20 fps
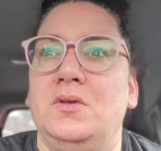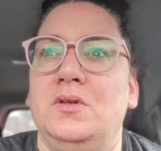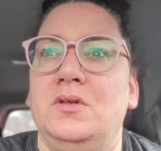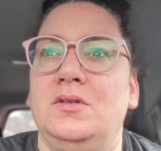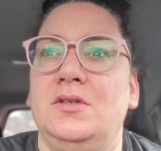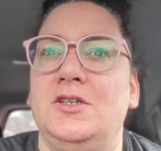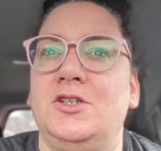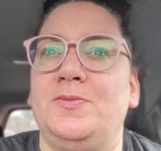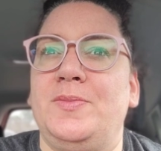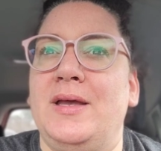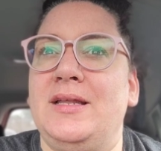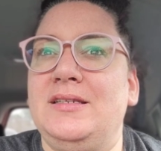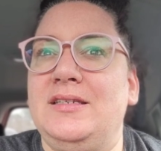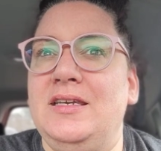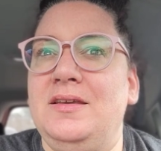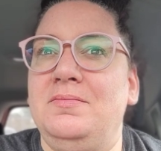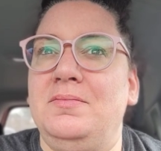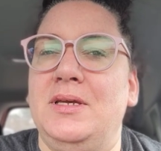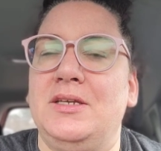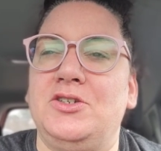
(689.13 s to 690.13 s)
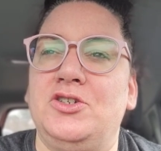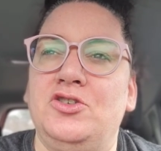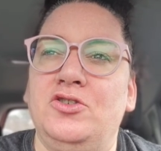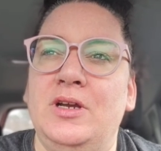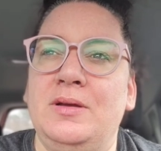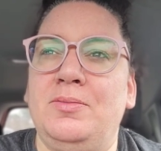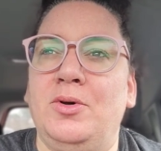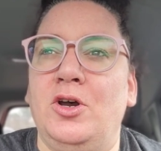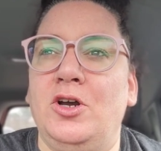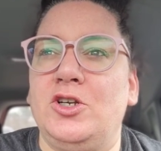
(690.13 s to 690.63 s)
suspensey
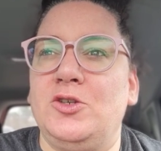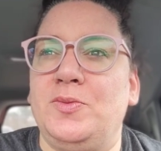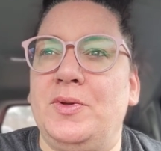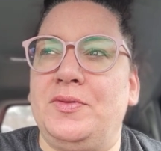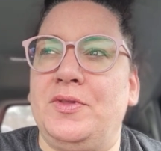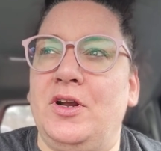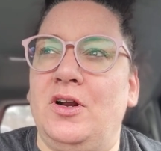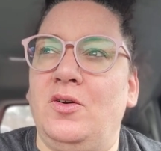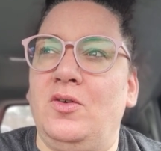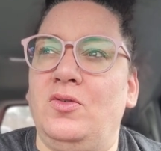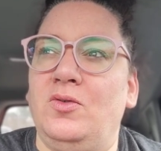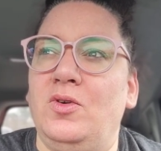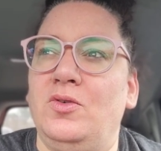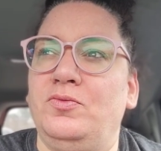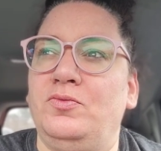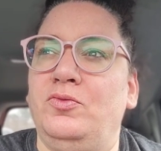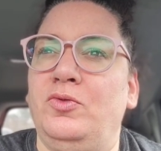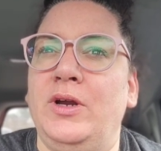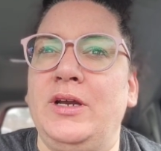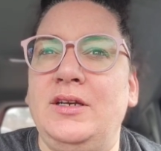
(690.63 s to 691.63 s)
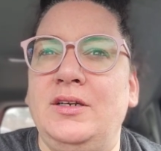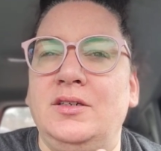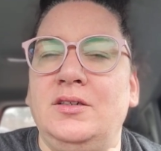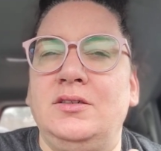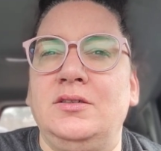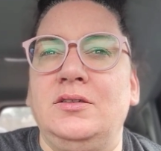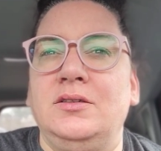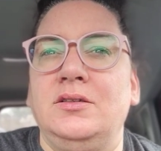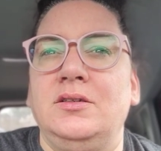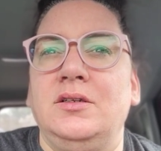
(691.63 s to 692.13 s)
mystery books, but they're
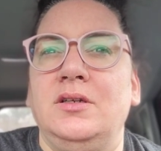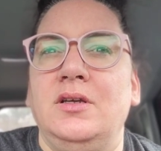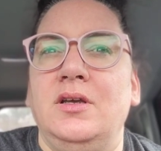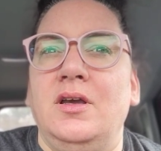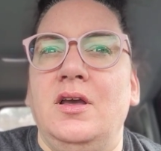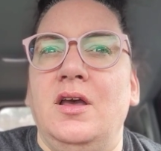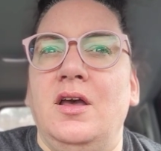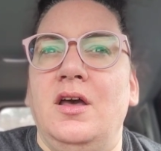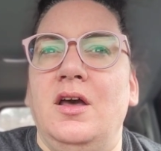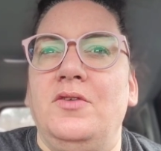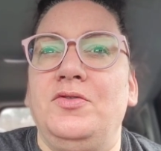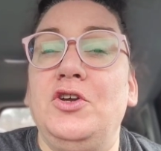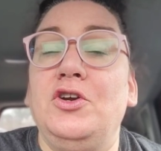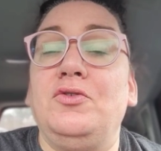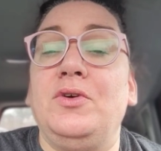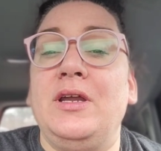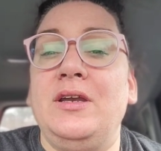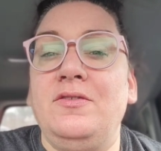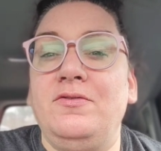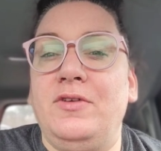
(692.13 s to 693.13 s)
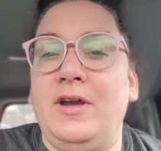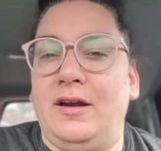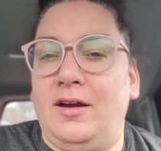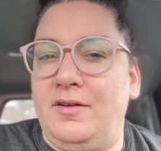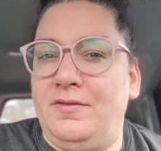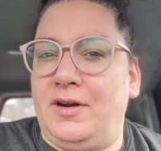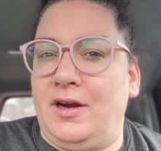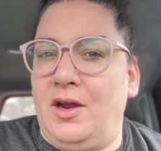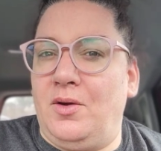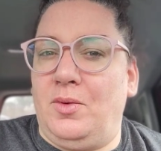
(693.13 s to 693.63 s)
written they're written very
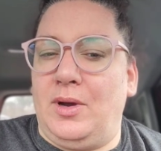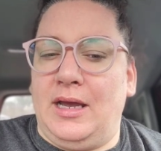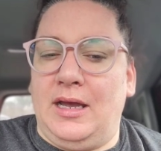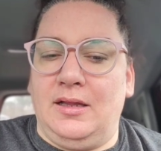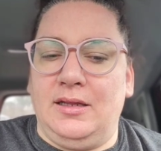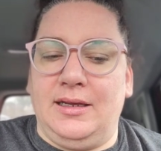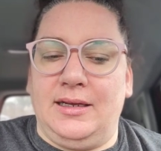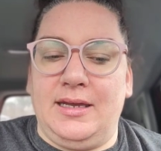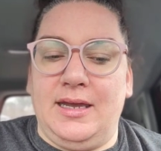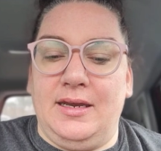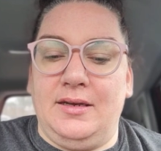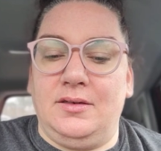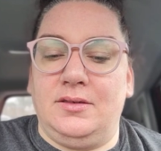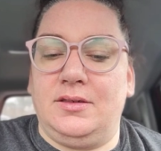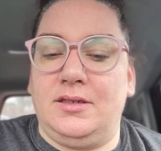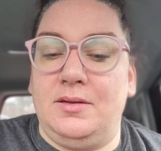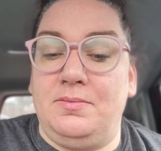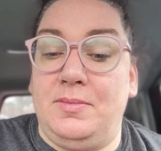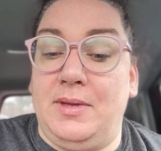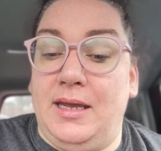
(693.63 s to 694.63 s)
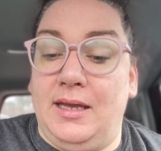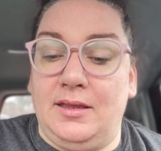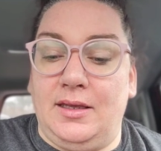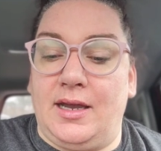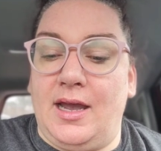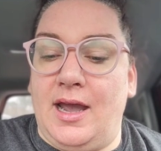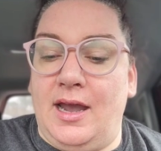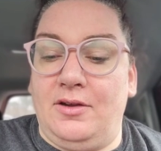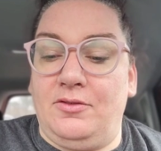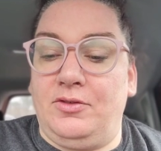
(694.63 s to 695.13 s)
very well. Like and to me,
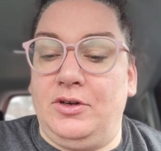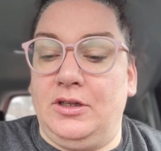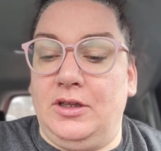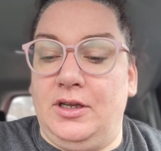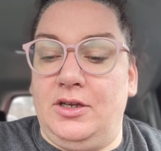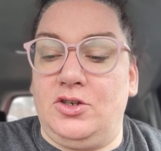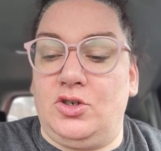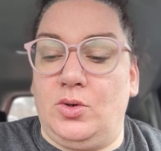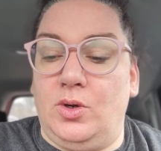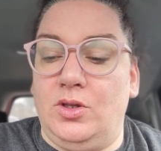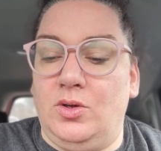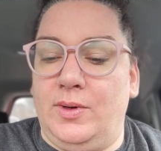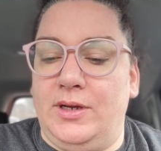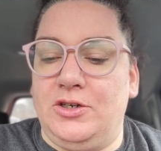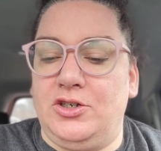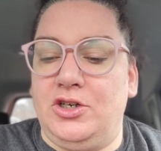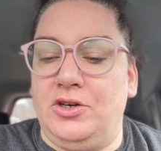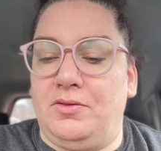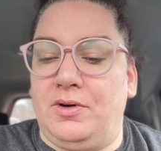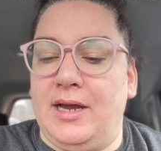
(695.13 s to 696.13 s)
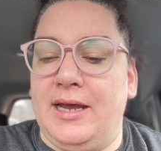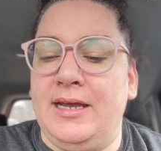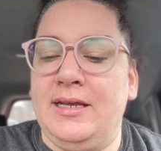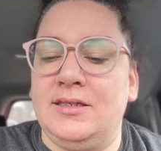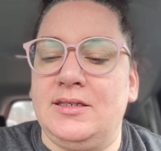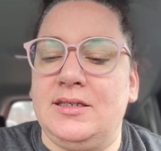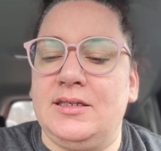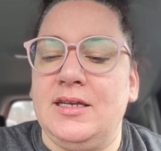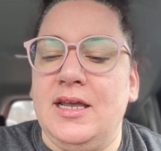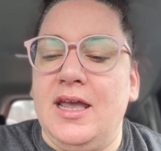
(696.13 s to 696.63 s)
like I really enjoy the way she
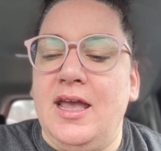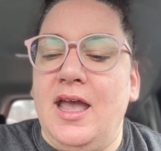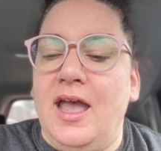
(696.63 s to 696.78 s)
writes.